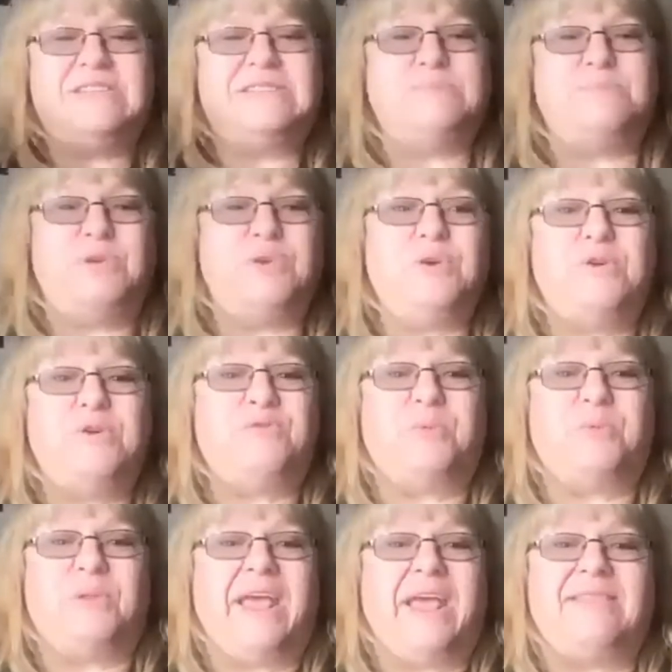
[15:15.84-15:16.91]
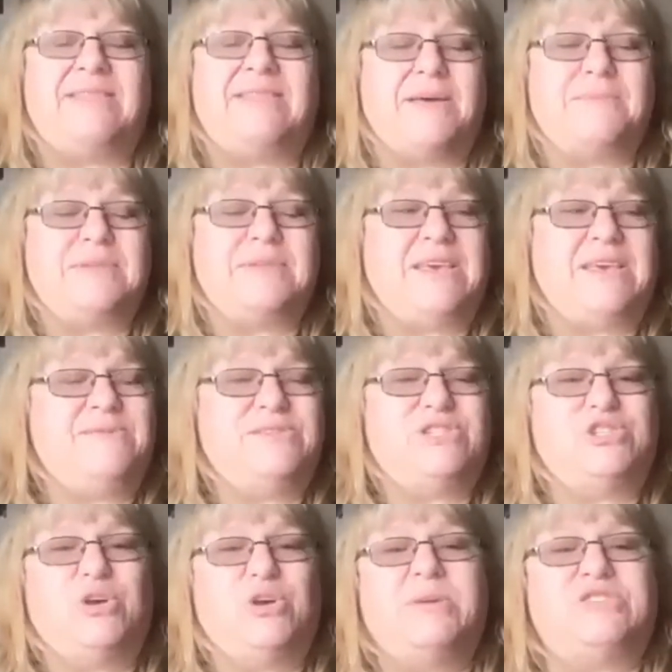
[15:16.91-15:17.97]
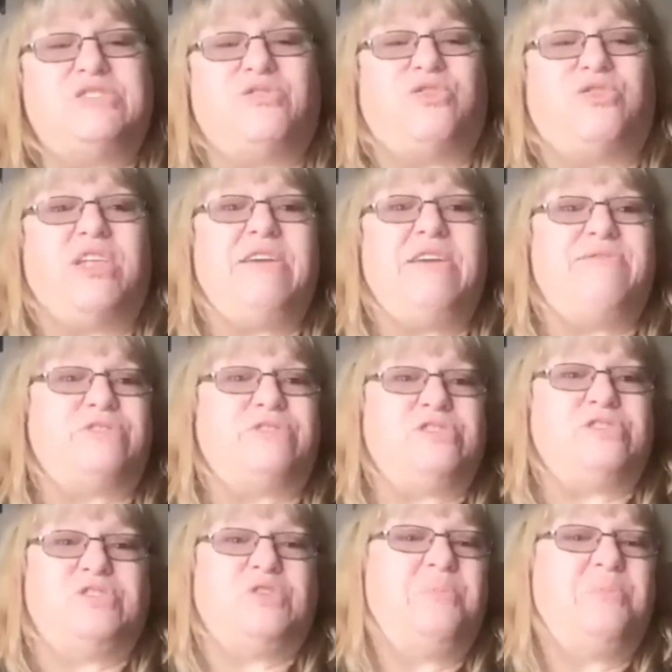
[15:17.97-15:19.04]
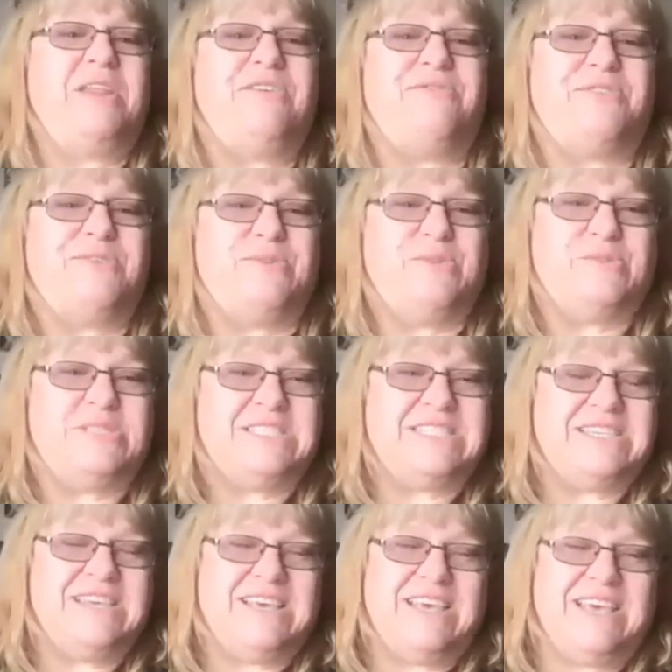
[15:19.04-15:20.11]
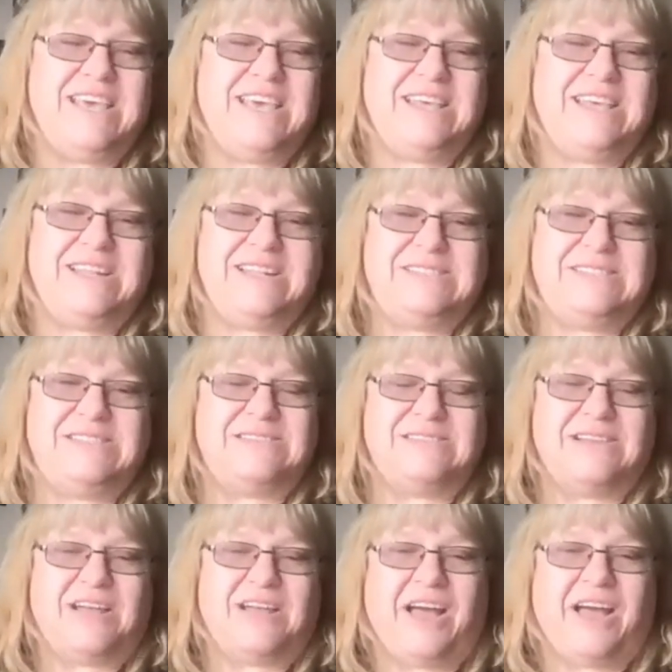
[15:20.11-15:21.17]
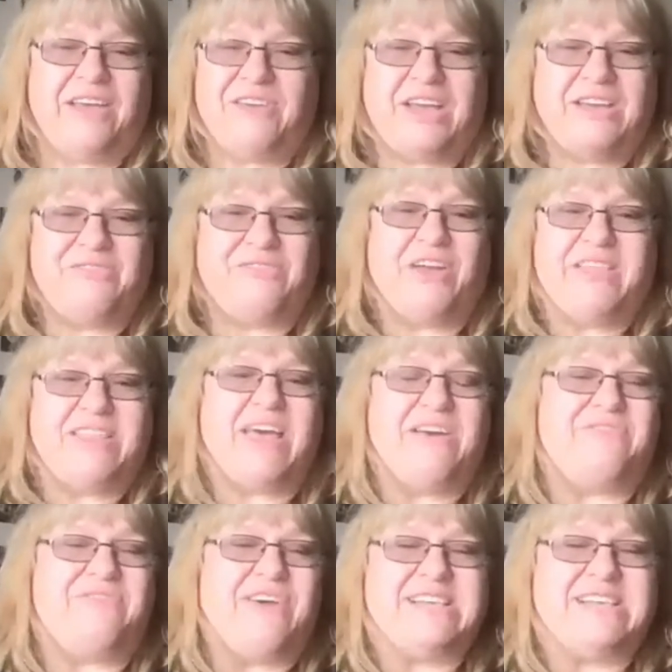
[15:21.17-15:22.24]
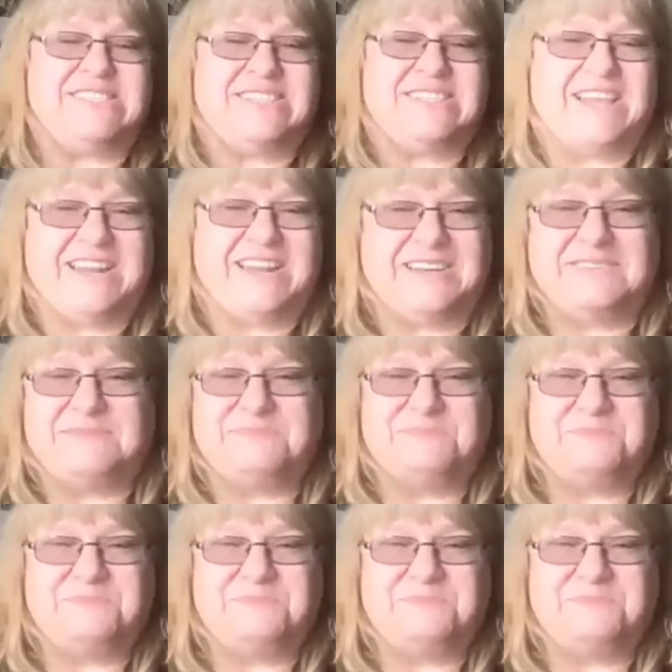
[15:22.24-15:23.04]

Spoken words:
beautiful plant that gives so much flavor to so many foods. I find that fascinating.